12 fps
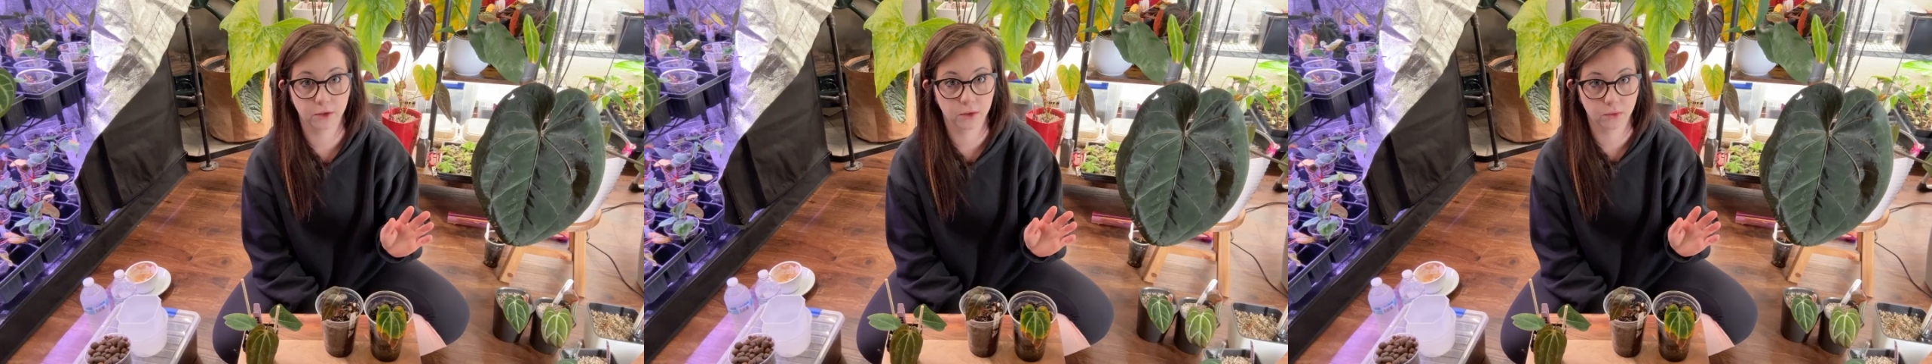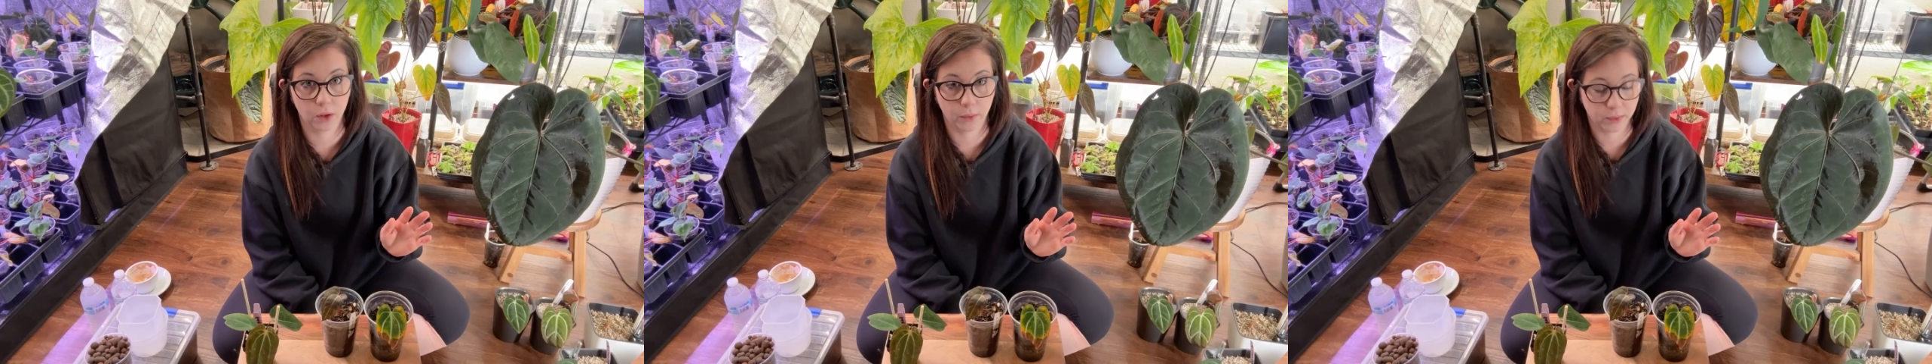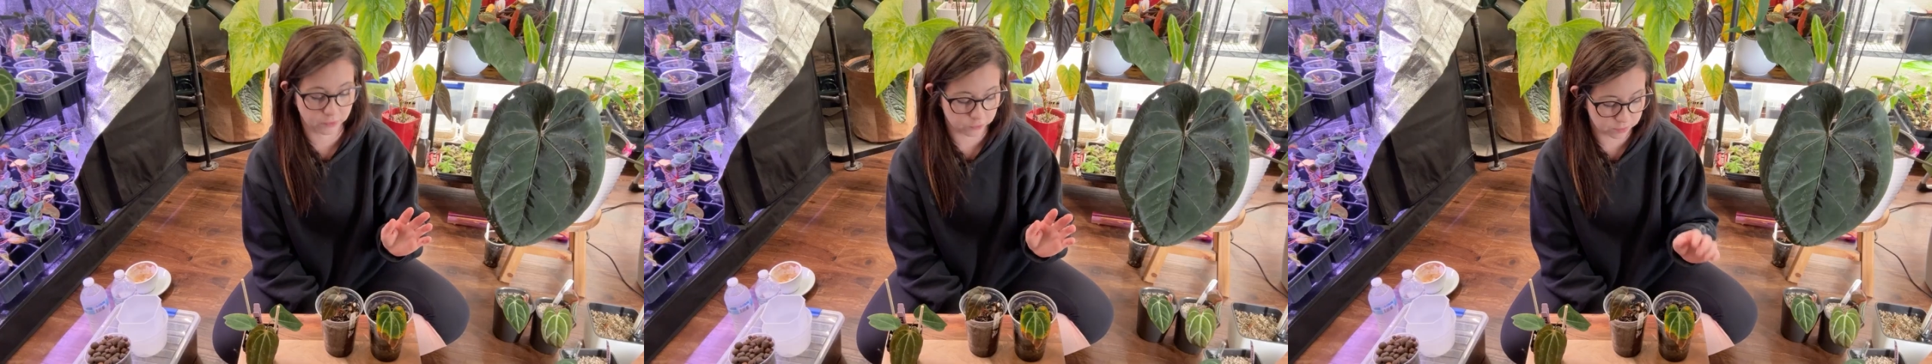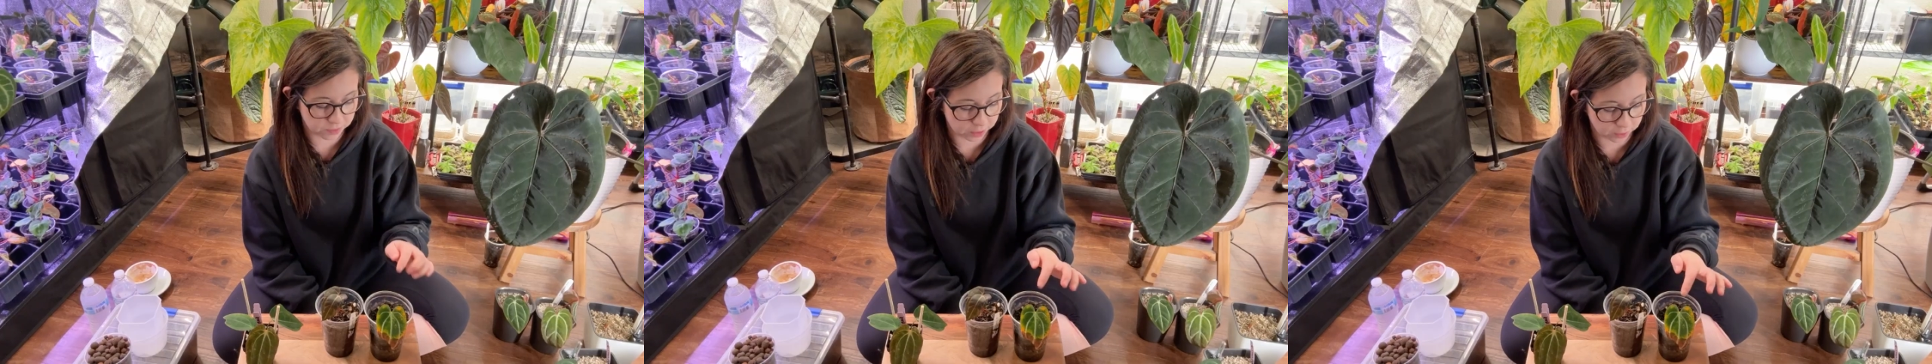growing
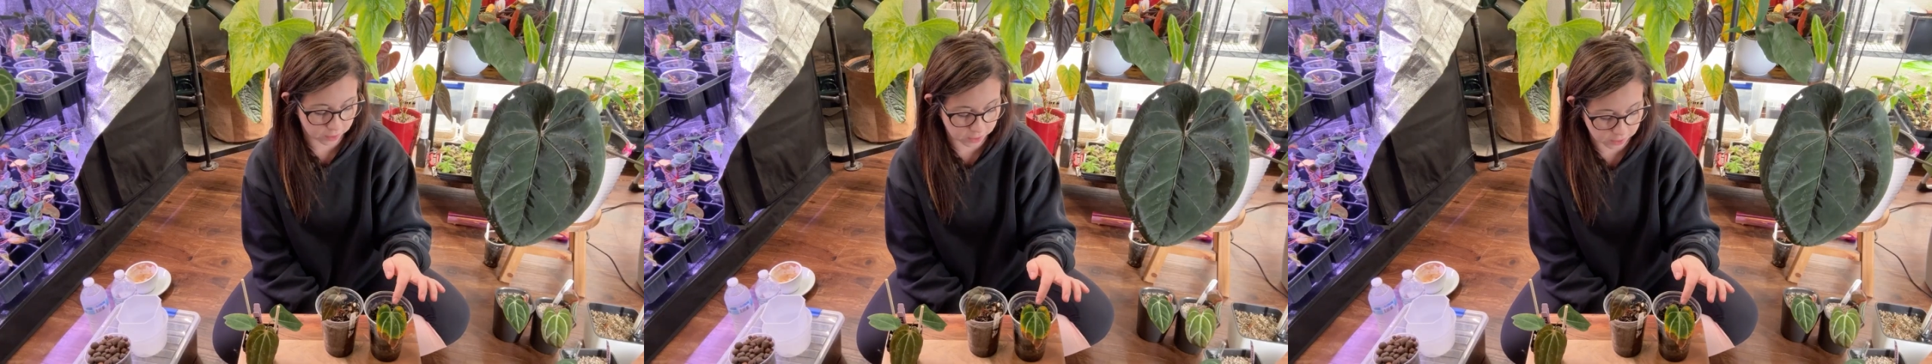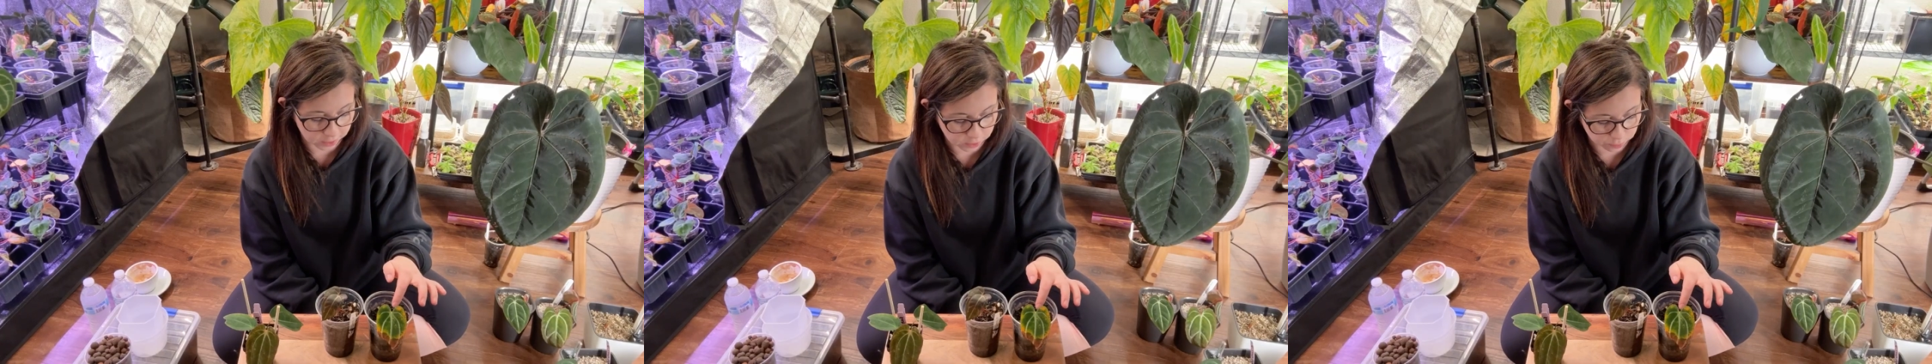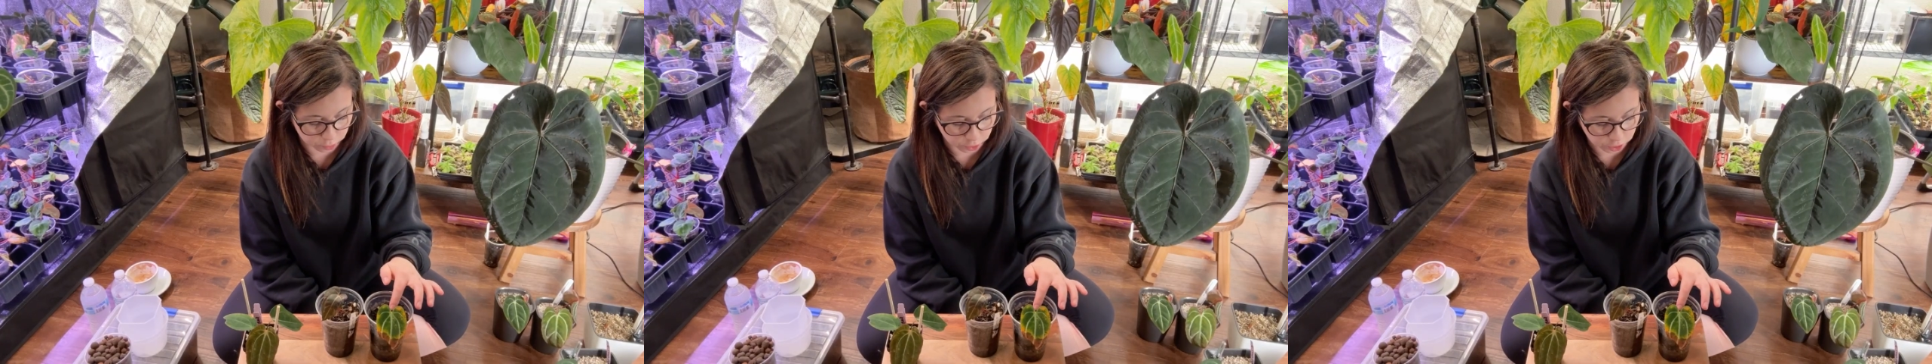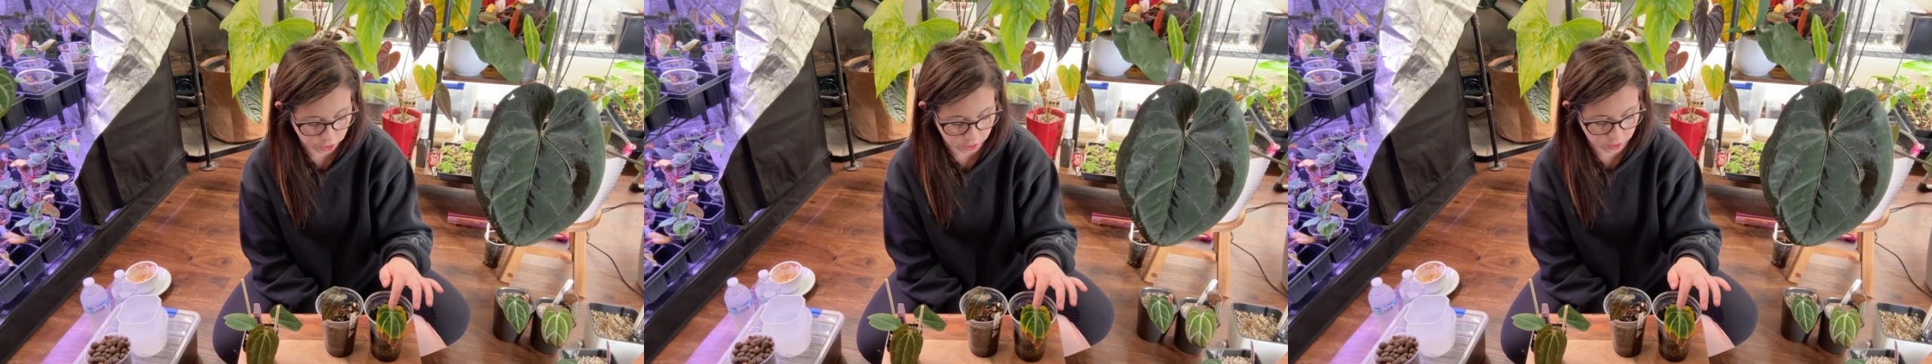from there. It is
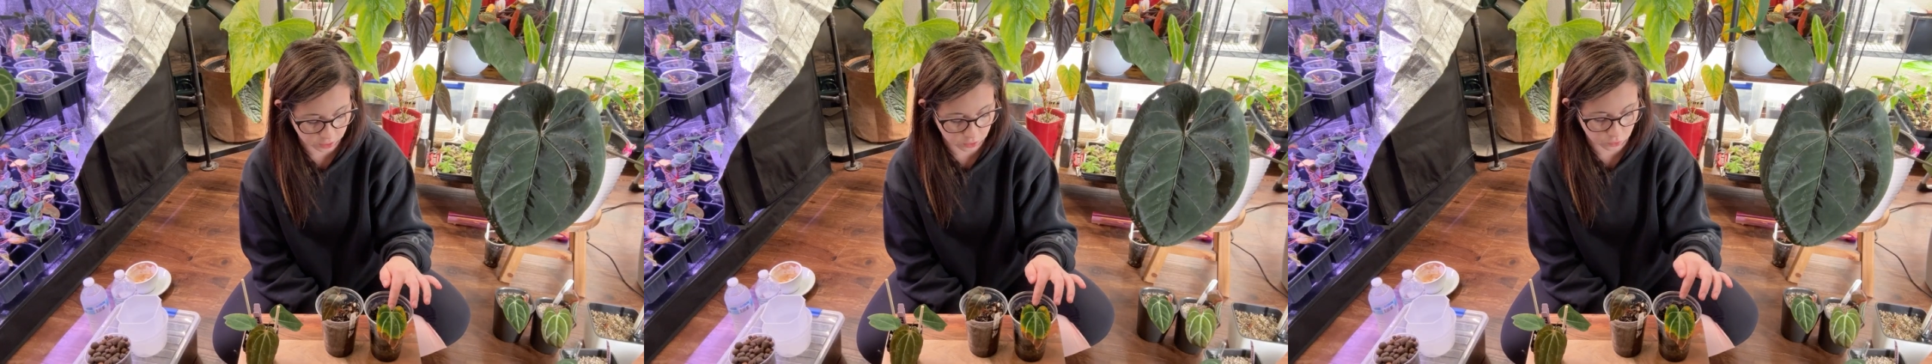pushing a